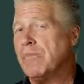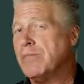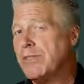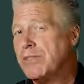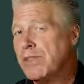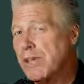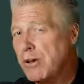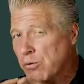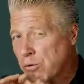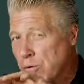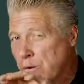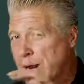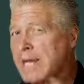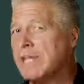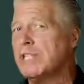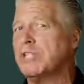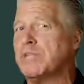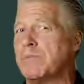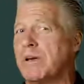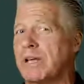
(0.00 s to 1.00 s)
but the
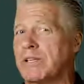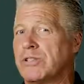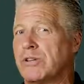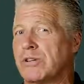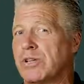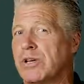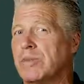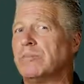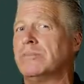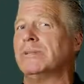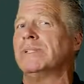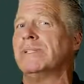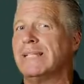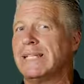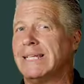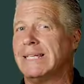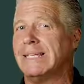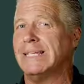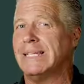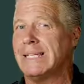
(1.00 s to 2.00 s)
arrangements are
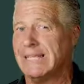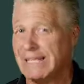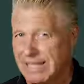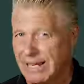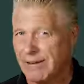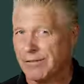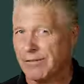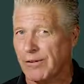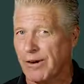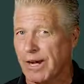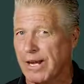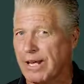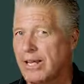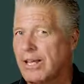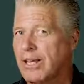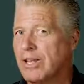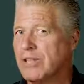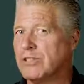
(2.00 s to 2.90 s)
completely different.